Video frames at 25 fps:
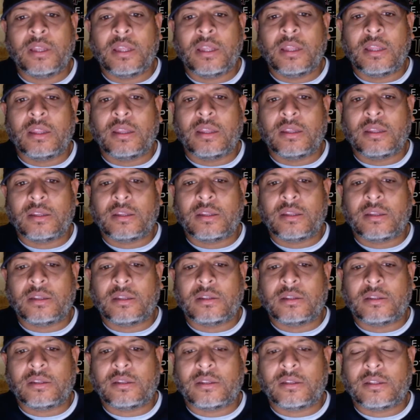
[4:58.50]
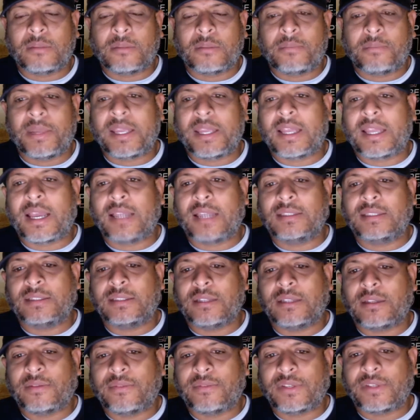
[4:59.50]
the big guys in the
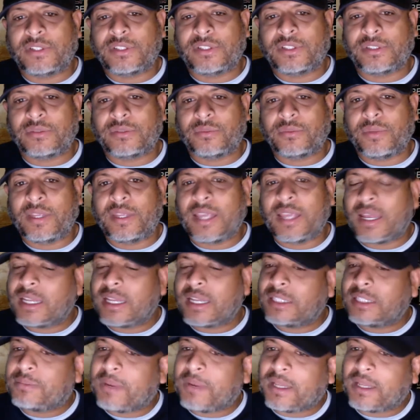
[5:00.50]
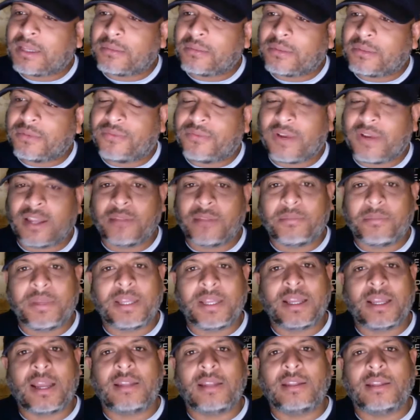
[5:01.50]
division. We can't expect him to fight the big
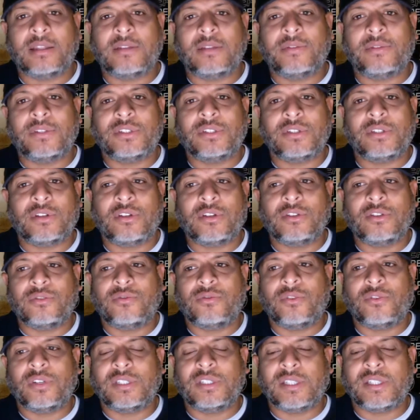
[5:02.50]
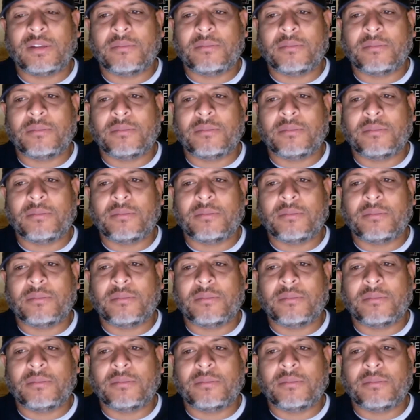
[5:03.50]
guy in the division, 147